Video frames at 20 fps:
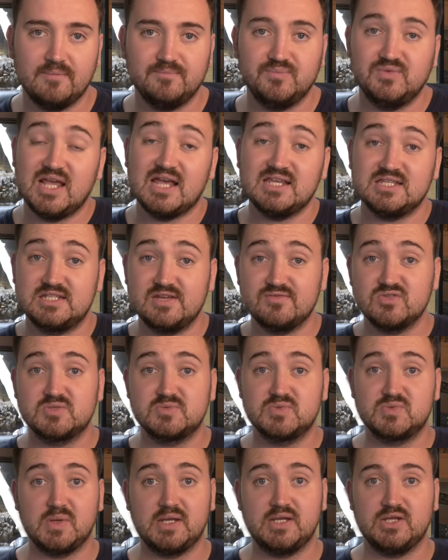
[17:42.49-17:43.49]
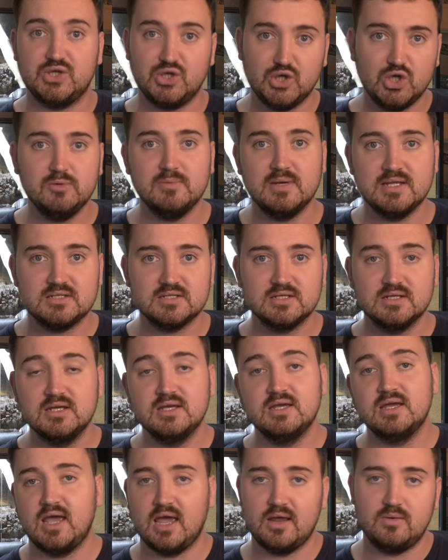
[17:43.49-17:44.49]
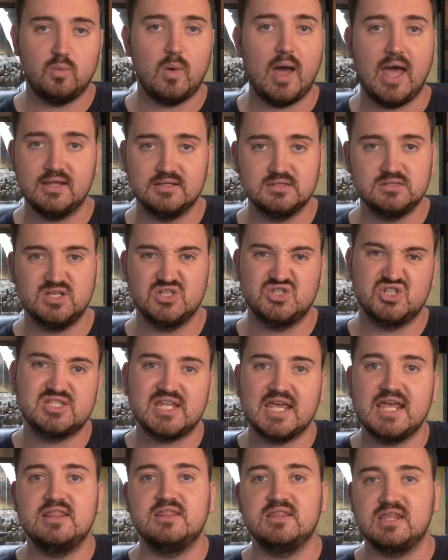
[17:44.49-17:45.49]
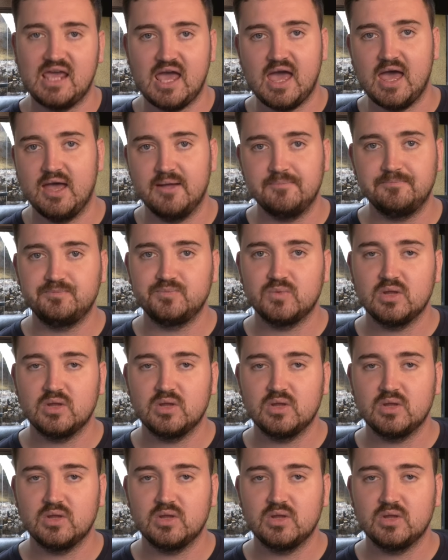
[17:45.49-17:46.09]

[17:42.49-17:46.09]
And that's the difference between humid and wet. So it's just in the air.